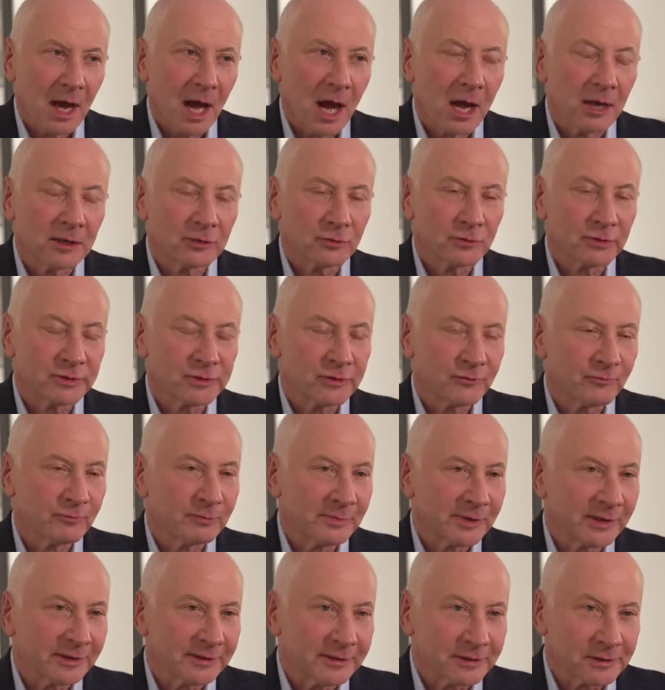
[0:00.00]
Hundreds of
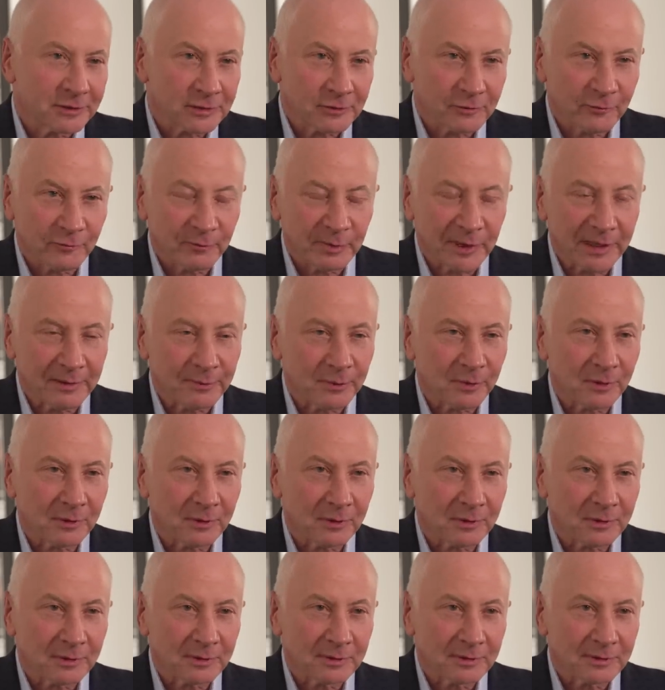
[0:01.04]
millions of
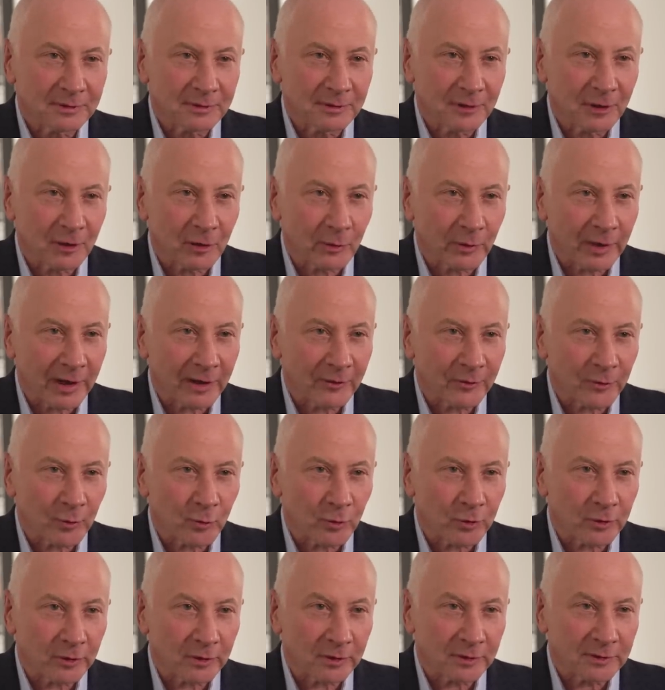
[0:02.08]
people around the
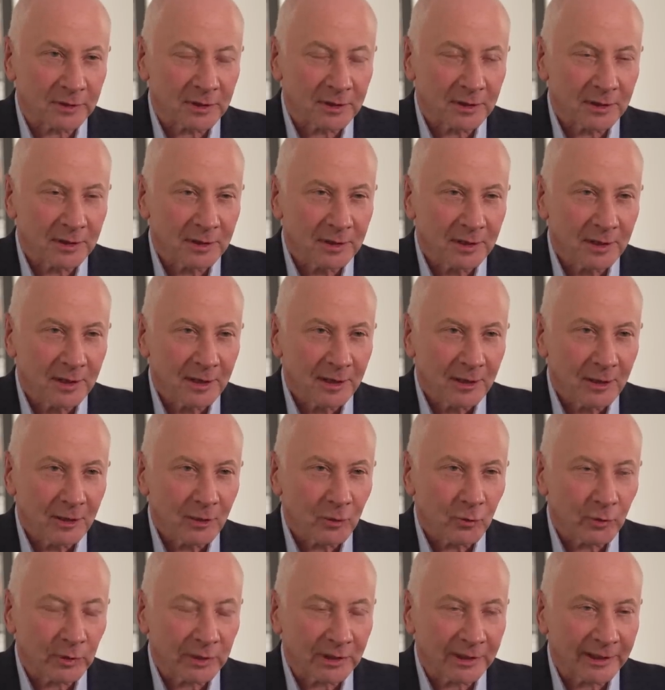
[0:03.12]
world
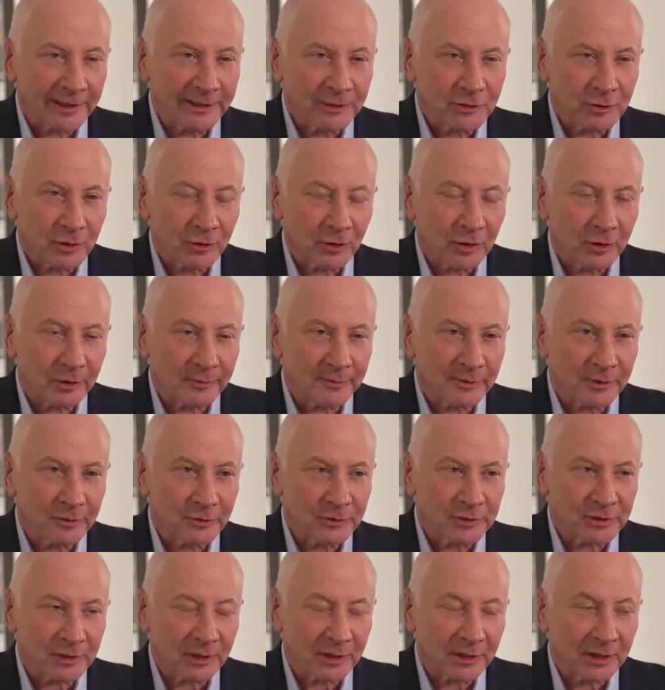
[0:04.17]
relate to her
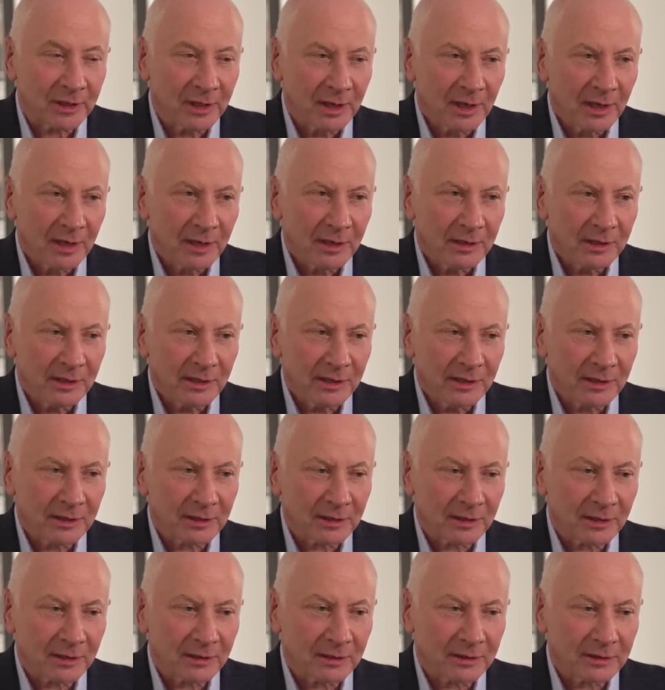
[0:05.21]
music in
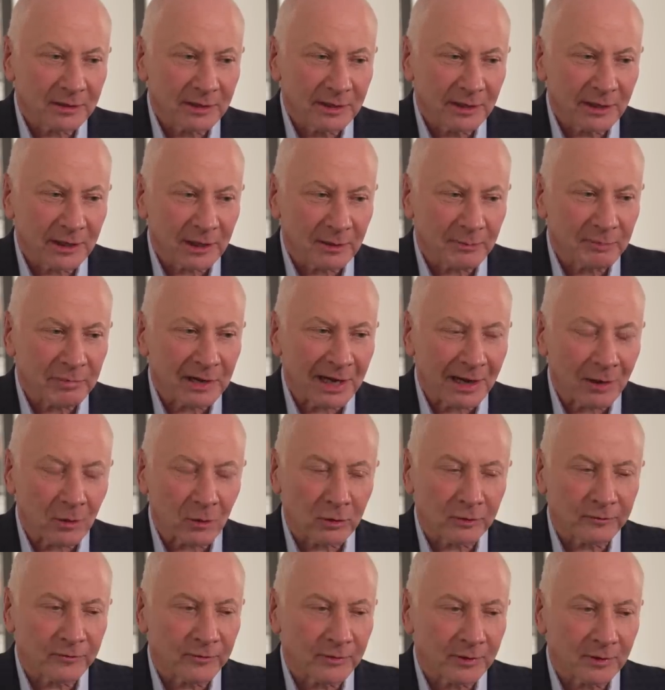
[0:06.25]
a in a
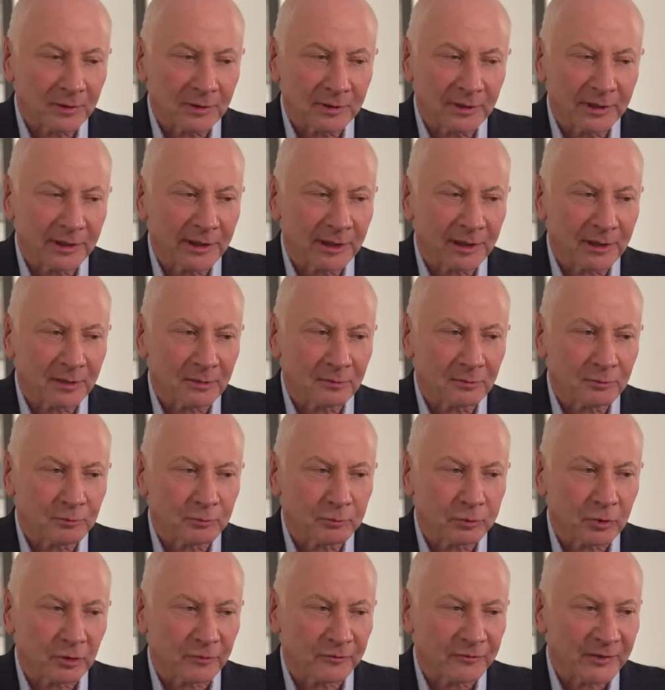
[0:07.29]
powerful and
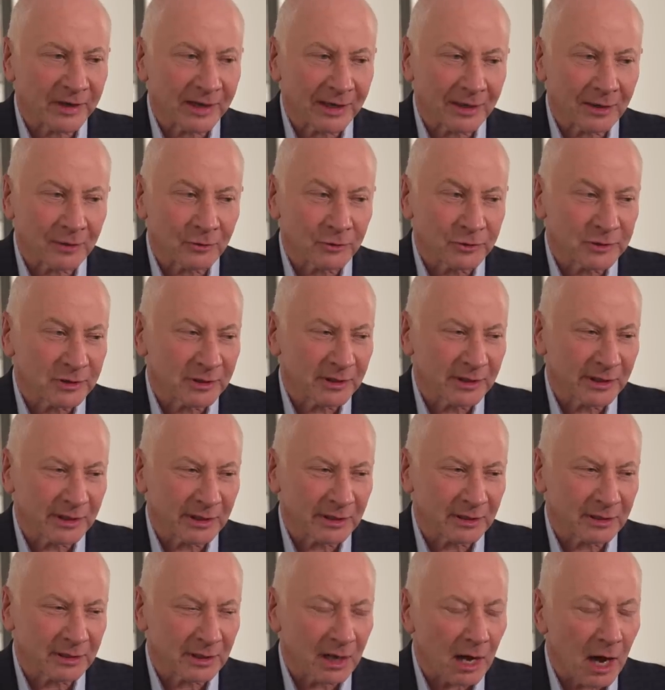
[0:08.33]
profound
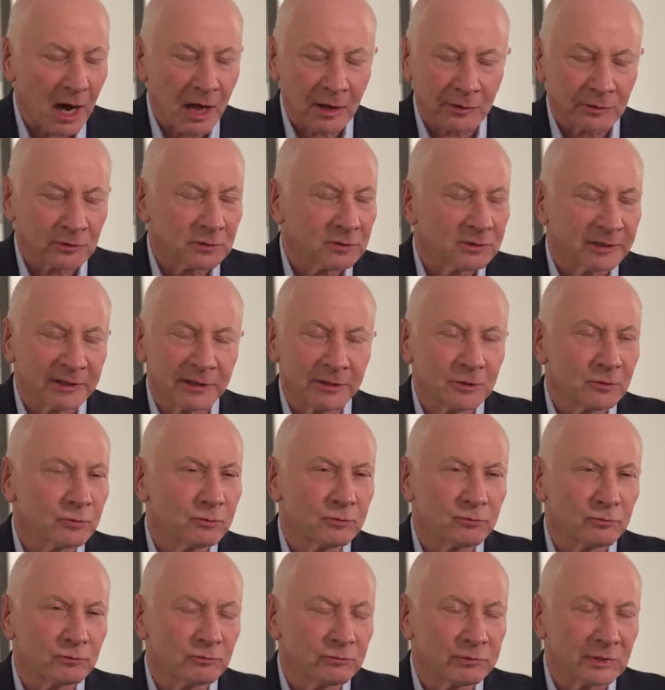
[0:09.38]
and utterly
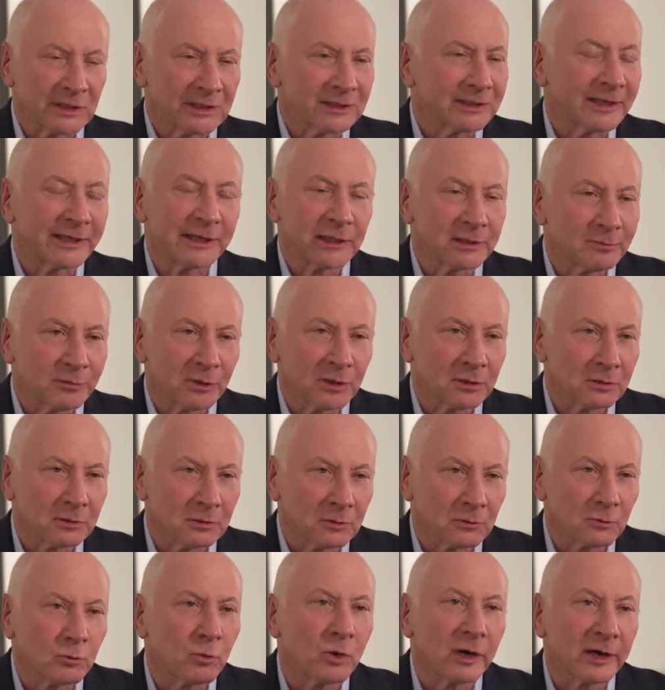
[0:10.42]

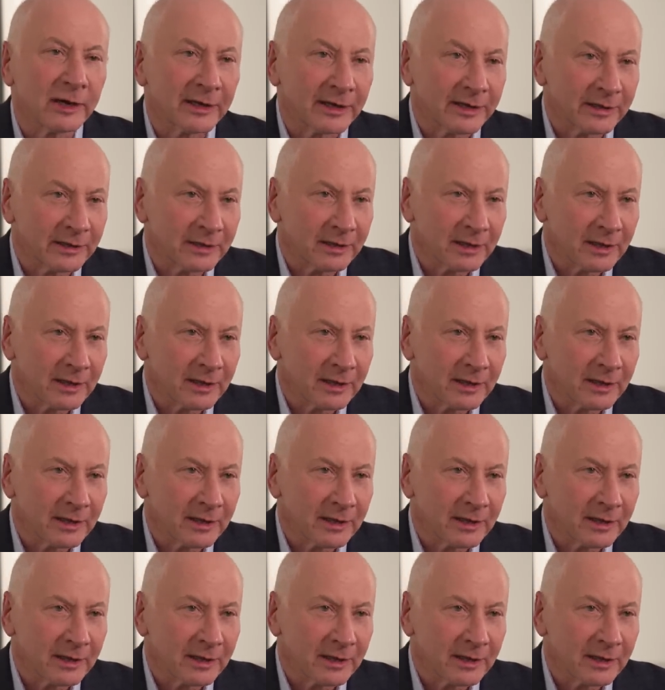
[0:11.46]
relatable way.